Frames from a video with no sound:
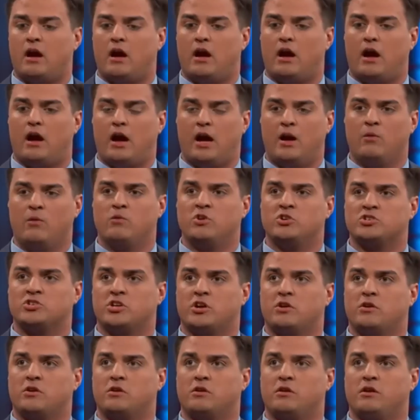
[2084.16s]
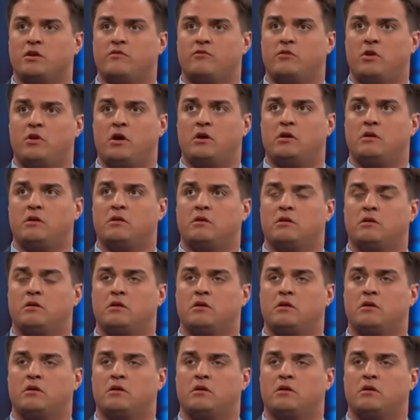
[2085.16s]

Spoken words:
I wish I could have done